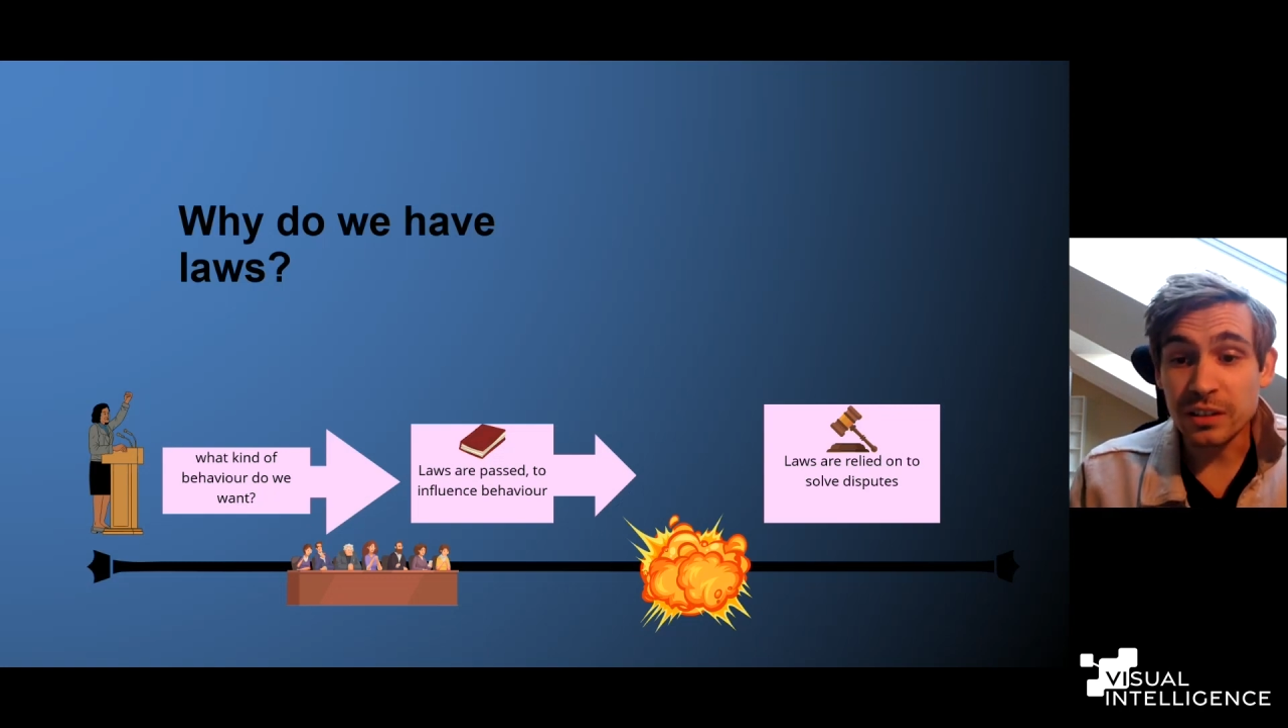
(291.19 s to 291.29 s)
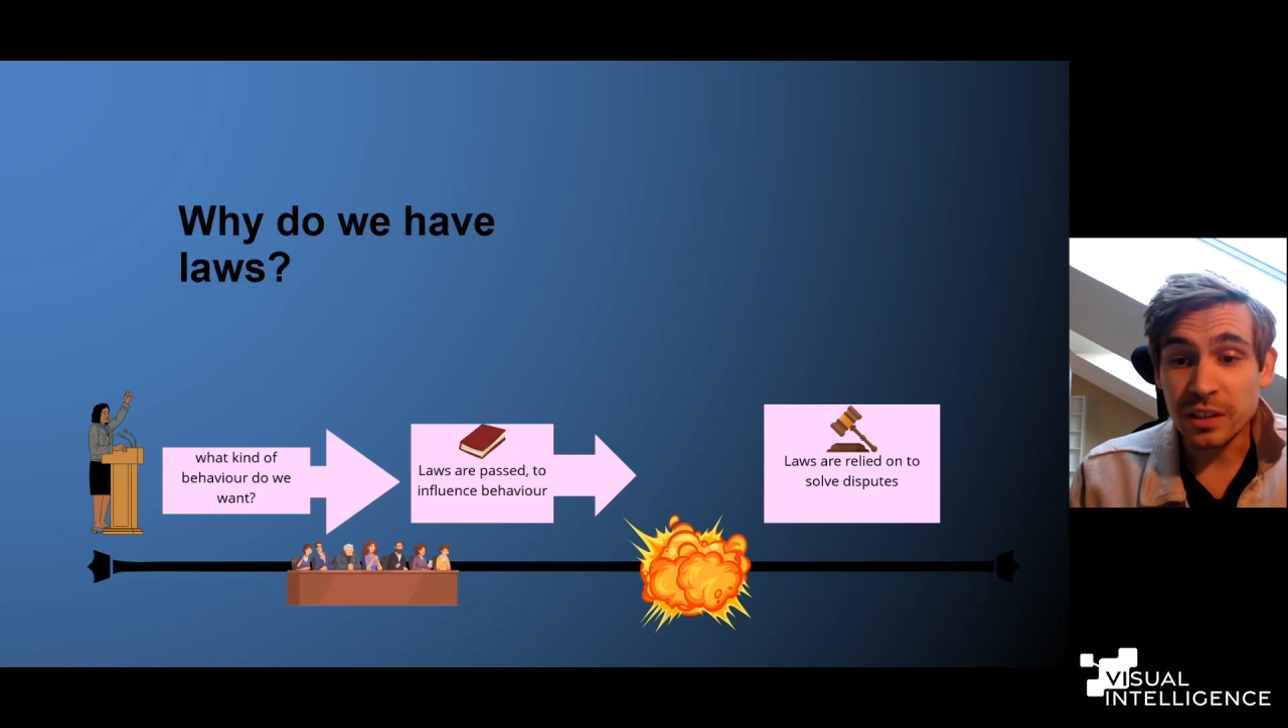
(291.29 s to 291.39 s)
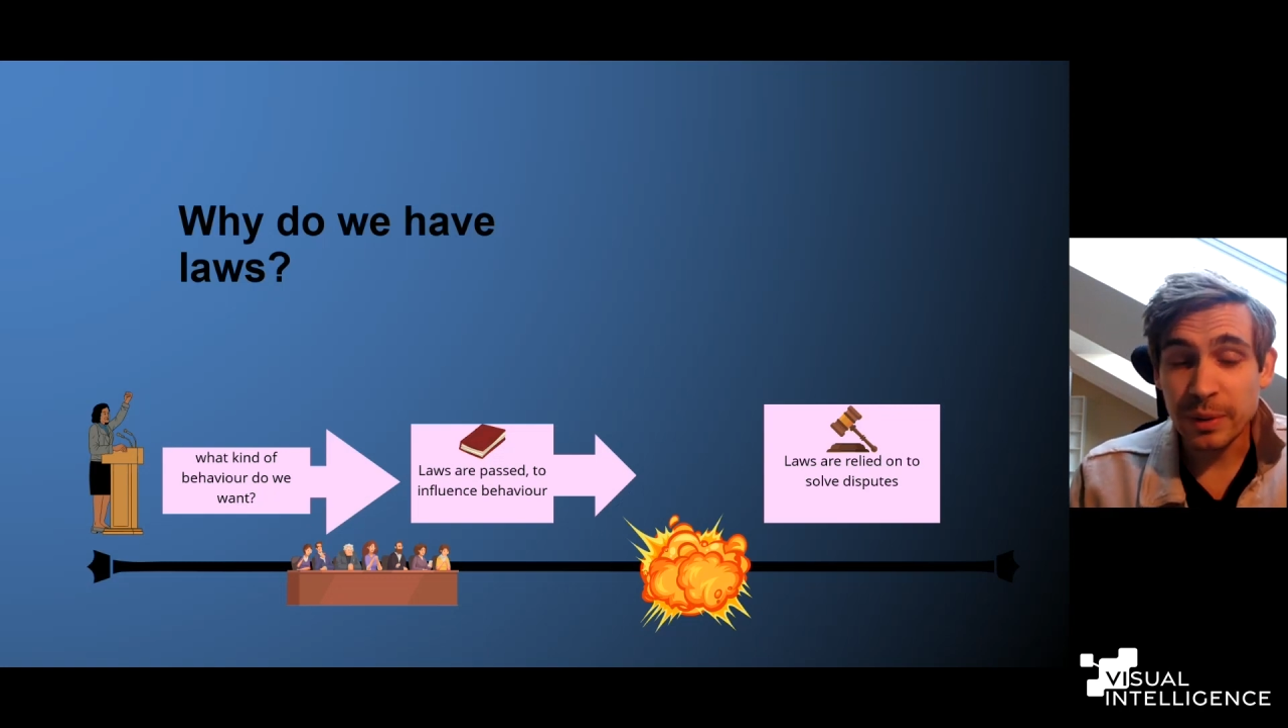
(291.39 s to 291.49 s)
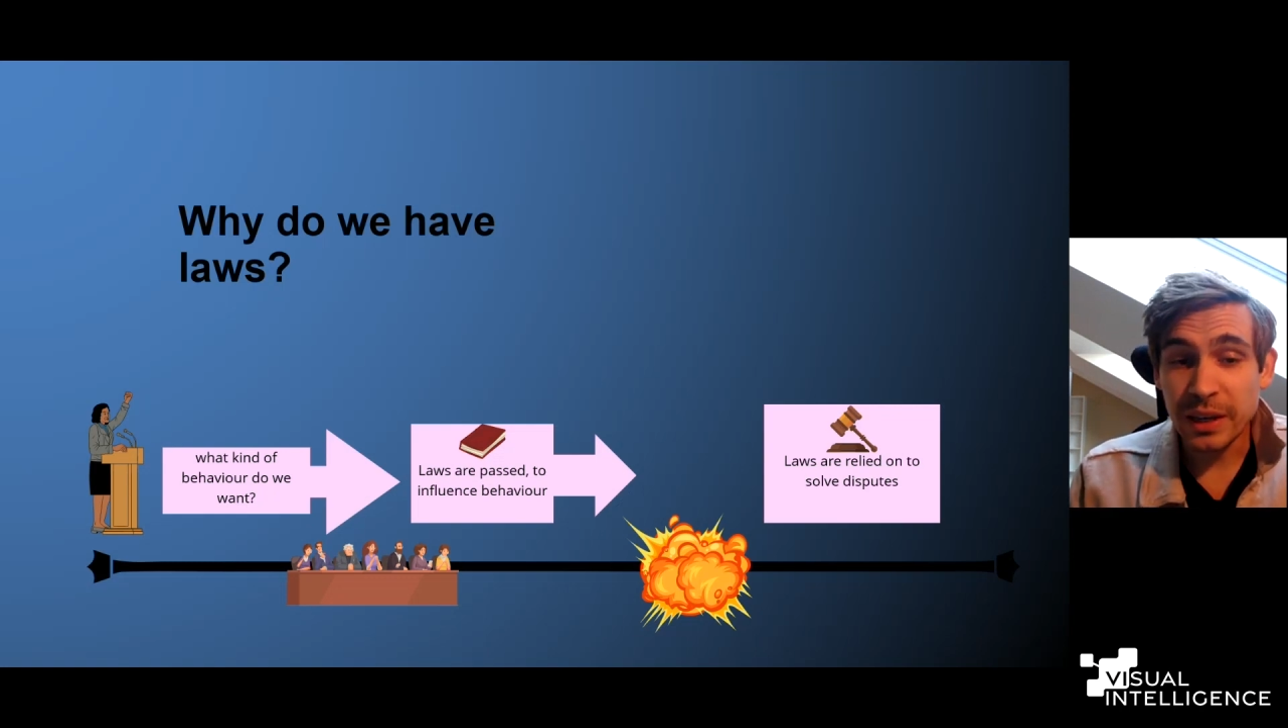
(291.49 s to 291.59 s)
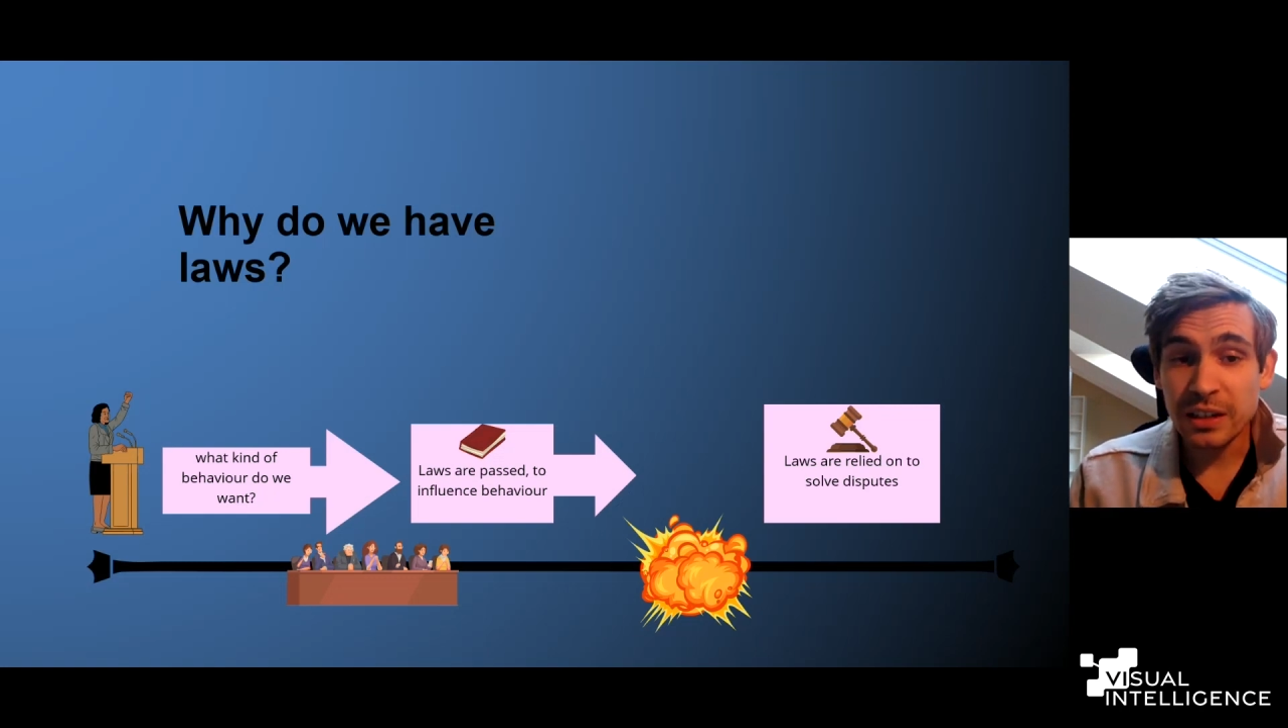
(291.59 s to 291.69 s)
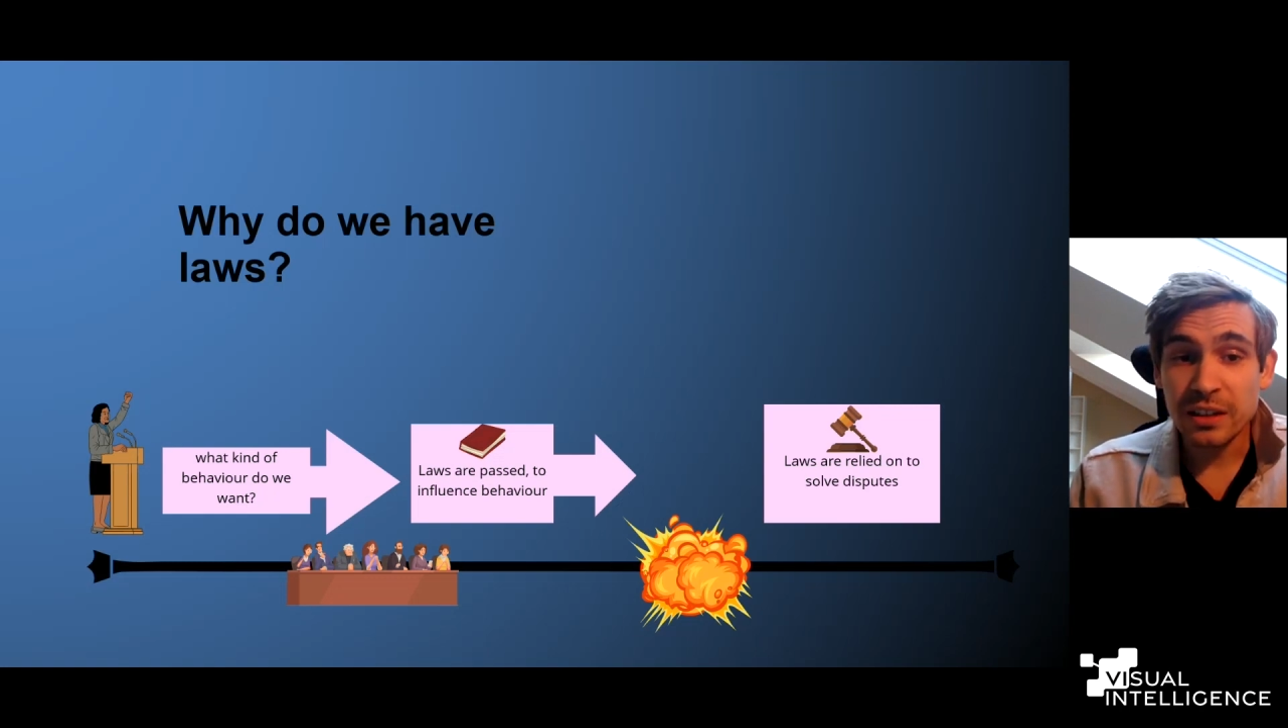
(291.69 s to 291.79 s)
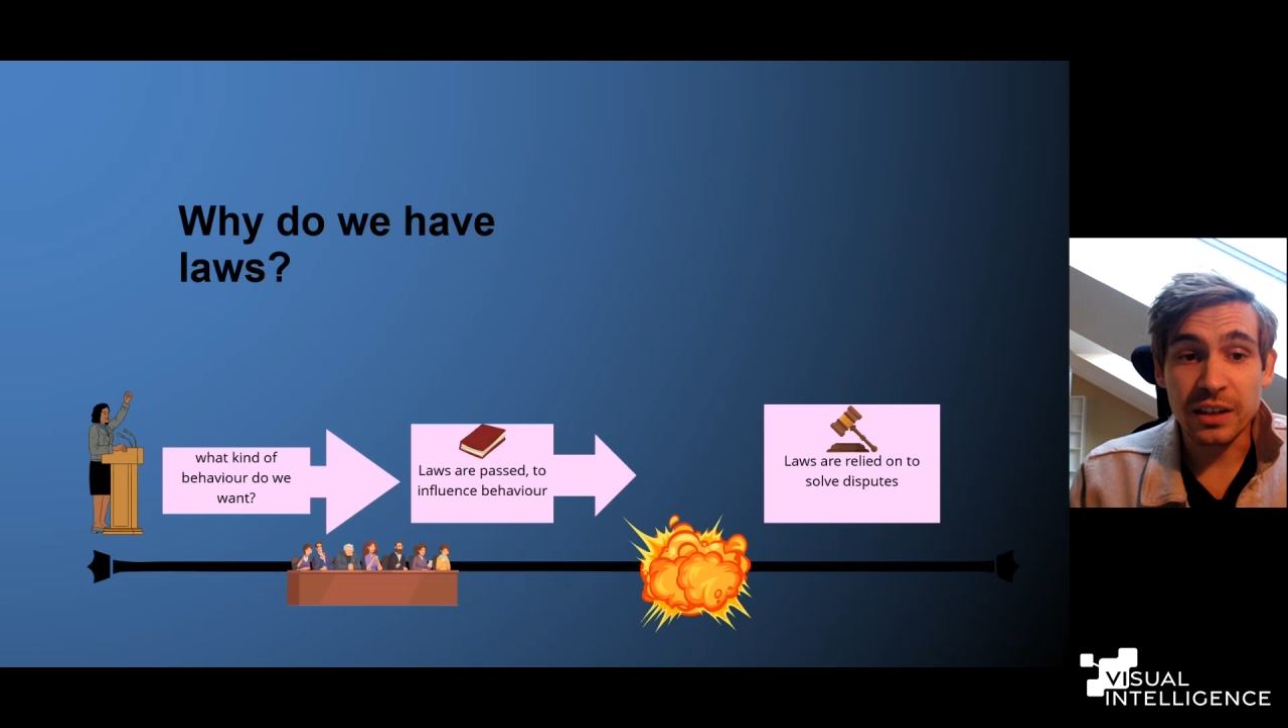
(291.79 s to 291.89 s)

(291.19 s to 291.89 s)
debate,